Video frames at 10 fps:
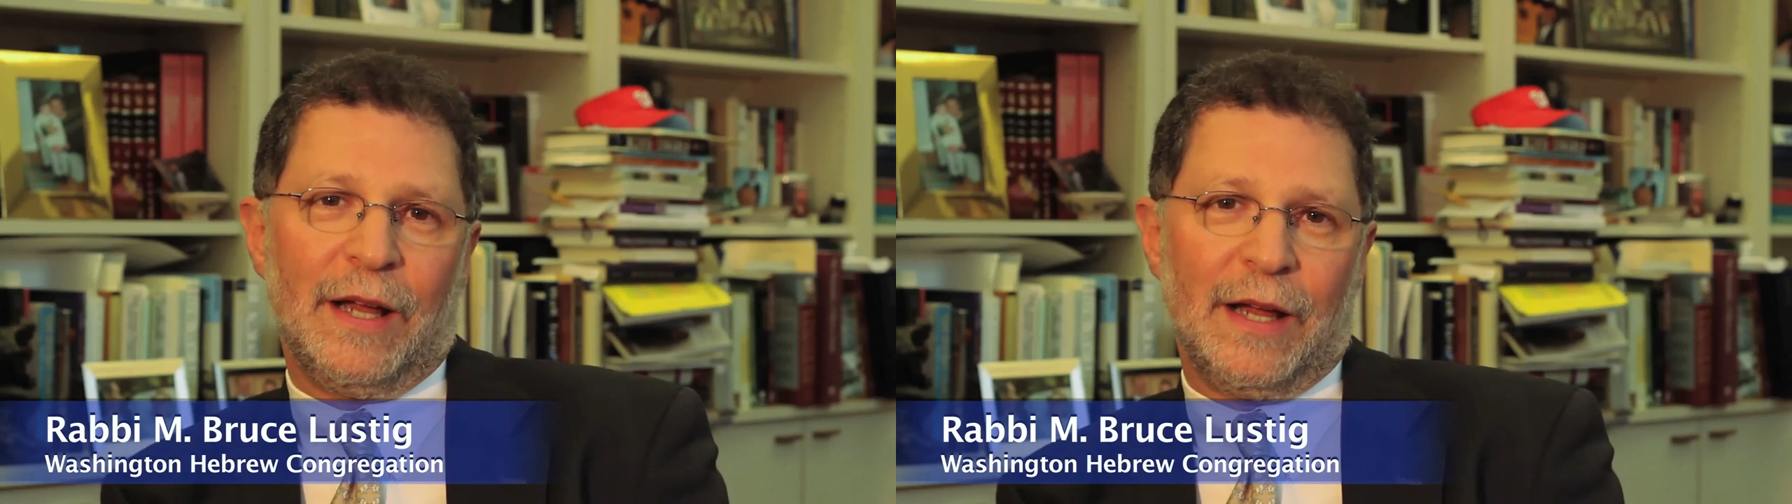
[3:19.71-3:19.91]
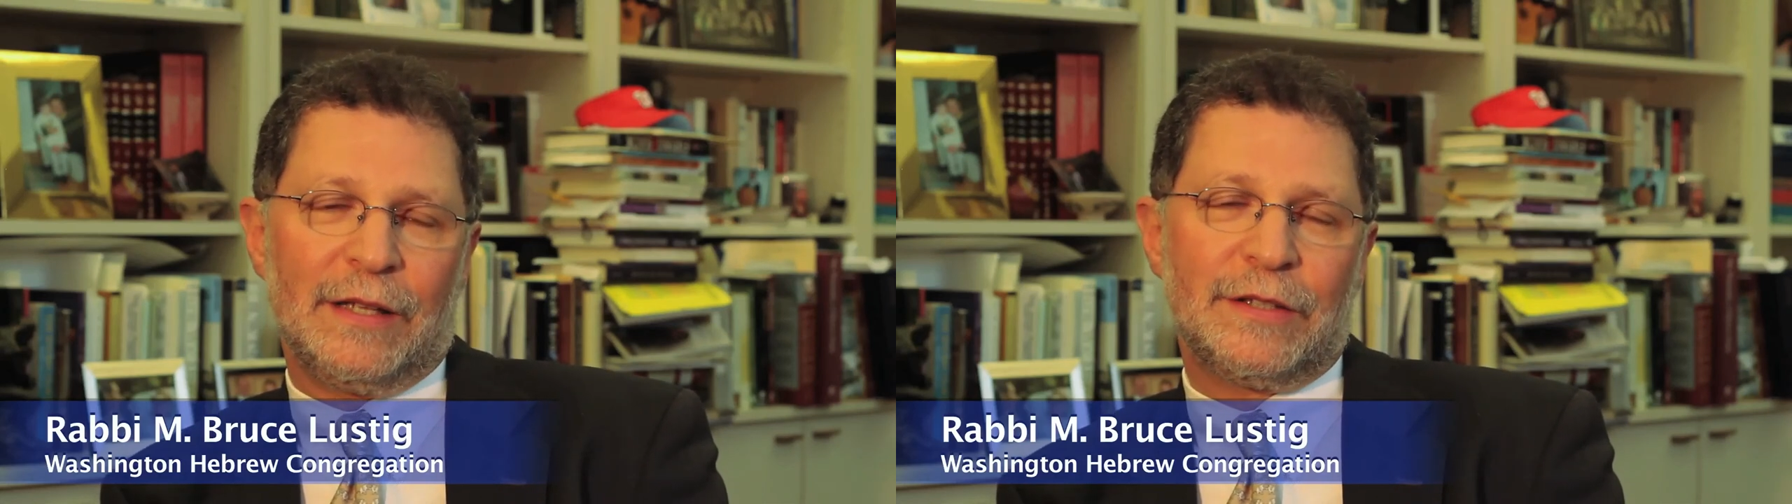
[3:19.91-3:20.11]

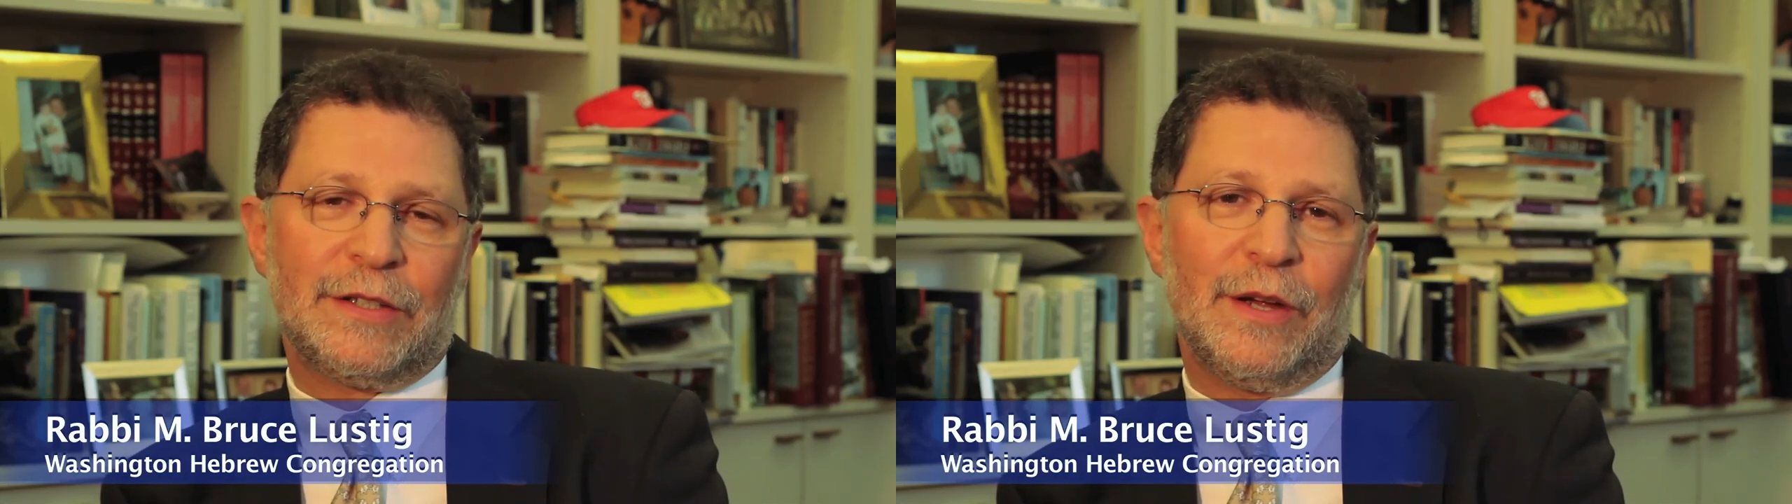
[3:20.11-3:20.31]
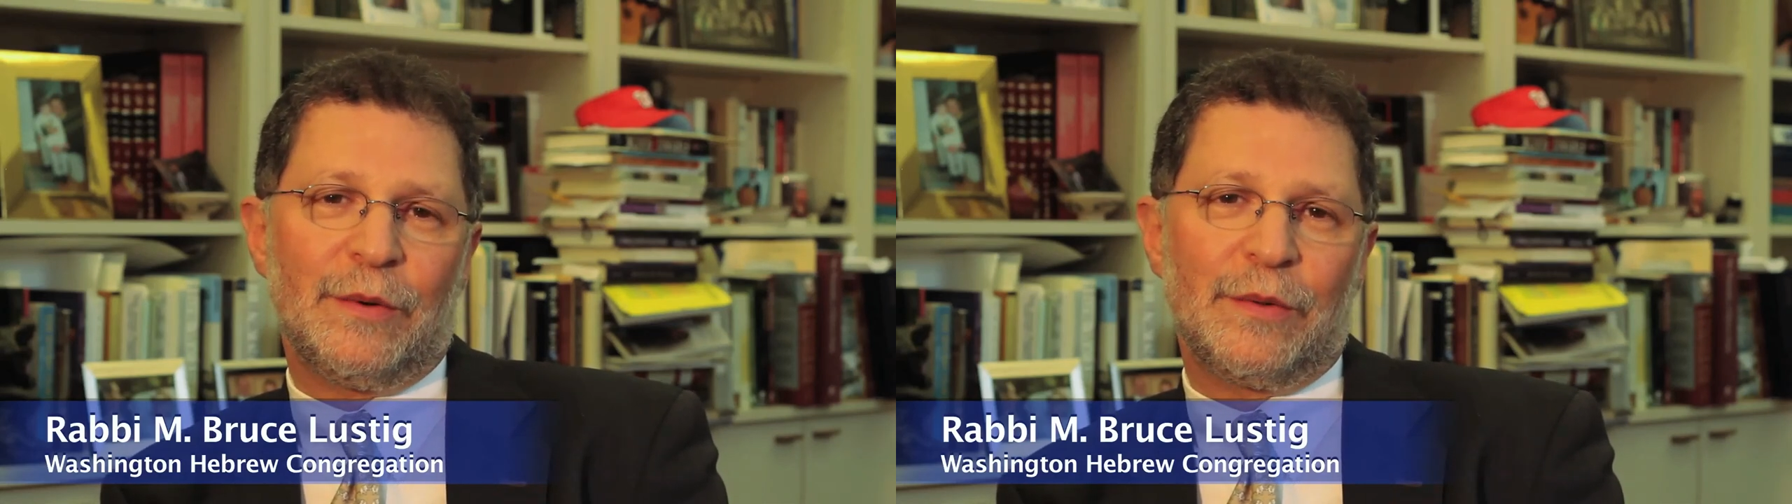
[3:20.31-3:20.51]
And
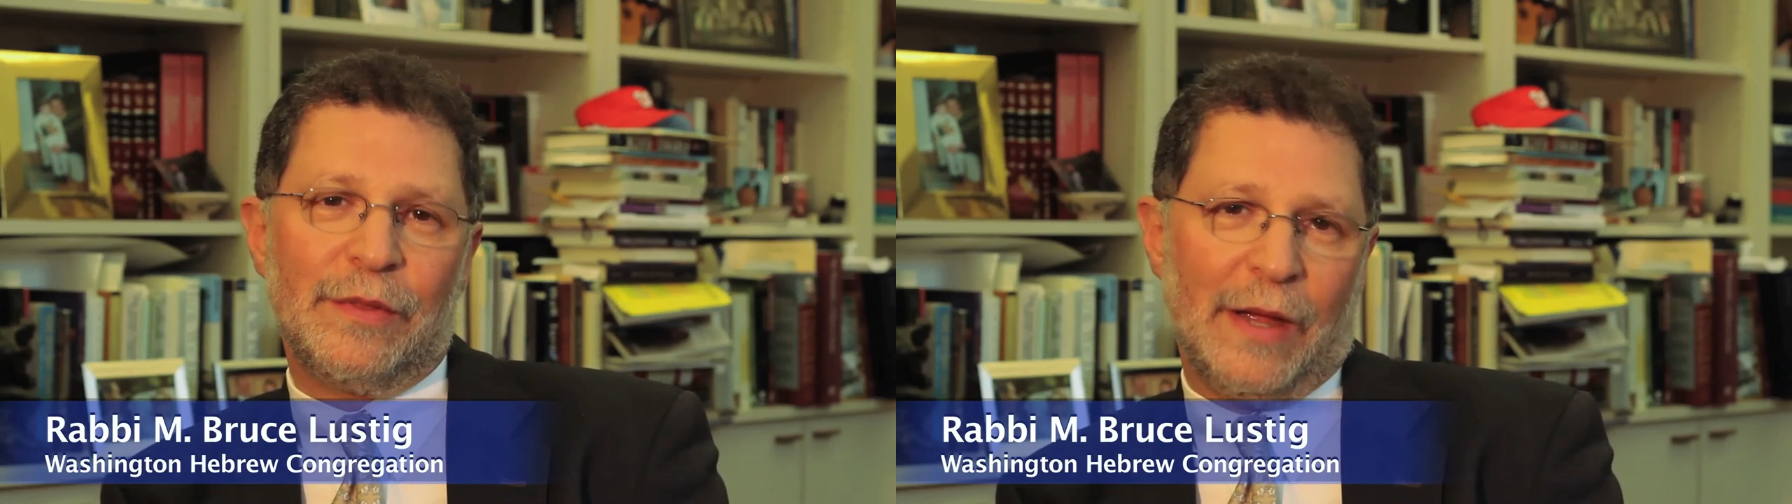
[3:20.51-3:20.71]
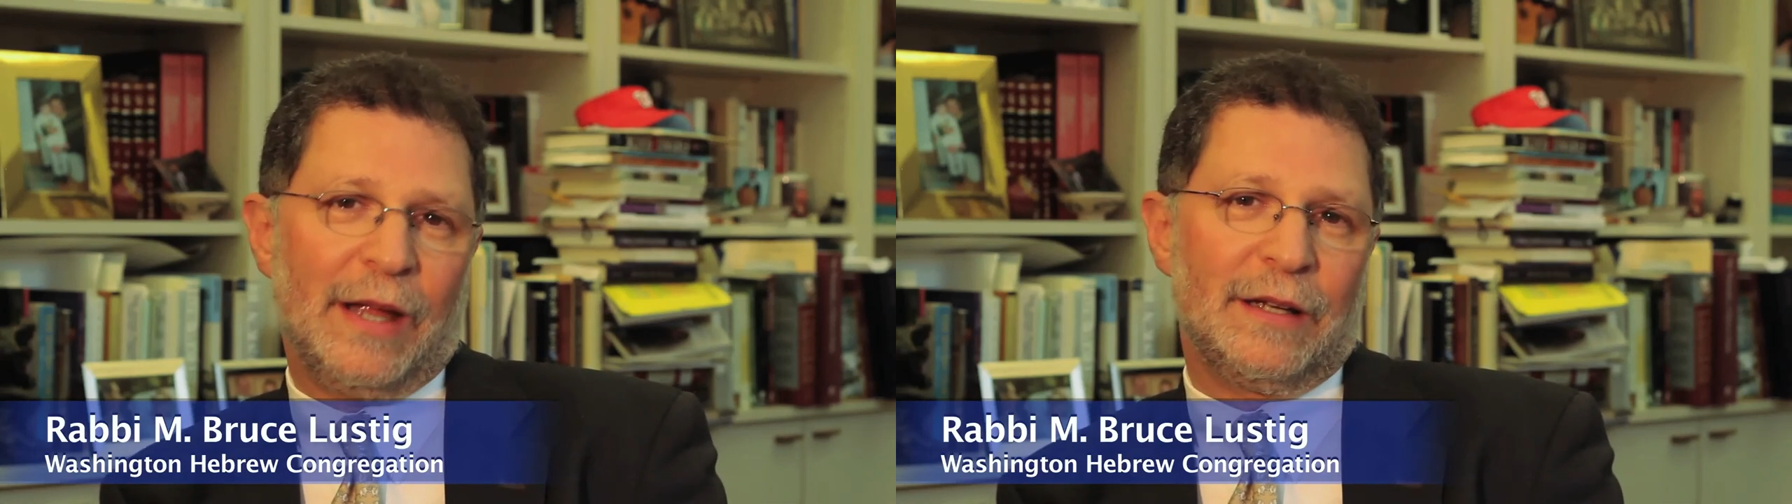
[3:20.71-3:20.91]
so
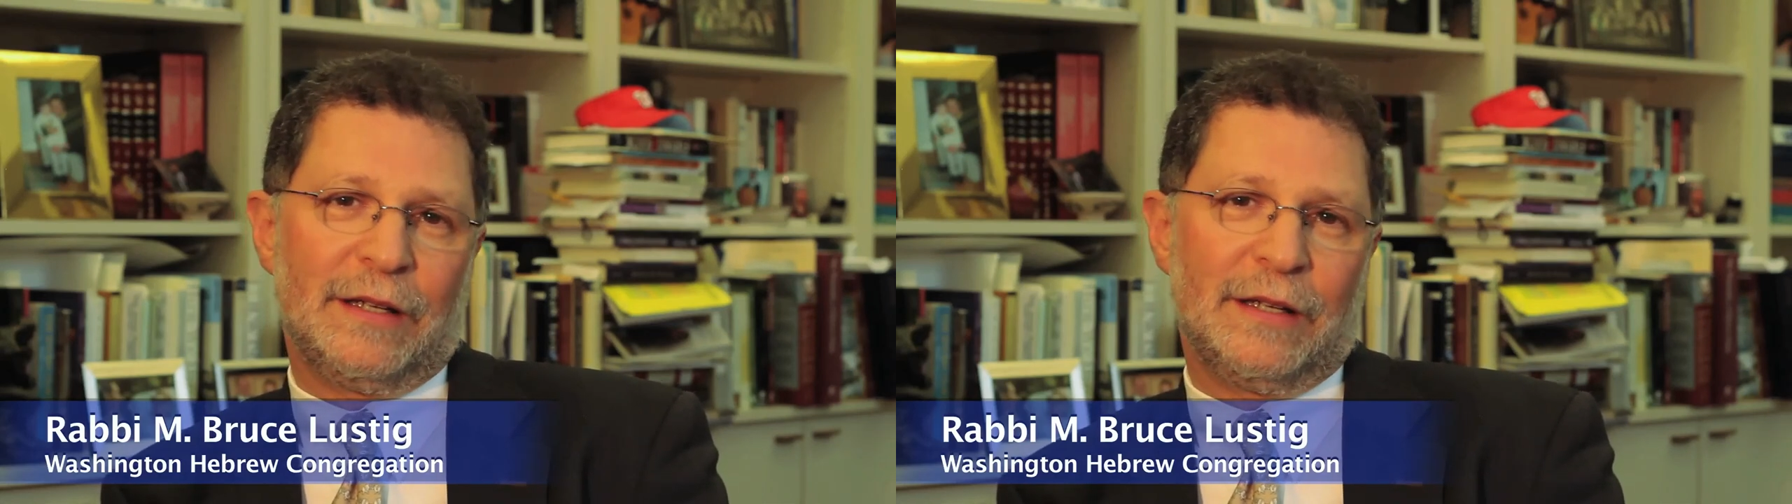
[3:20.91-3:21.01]
that